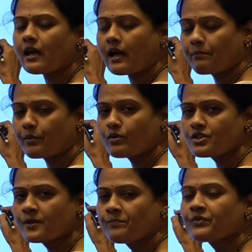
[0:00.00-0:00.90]

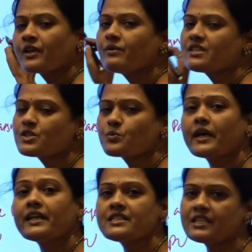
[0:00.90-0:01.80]
approach, which is
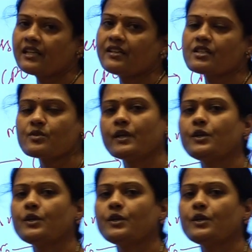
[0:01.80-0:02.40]
very tedious when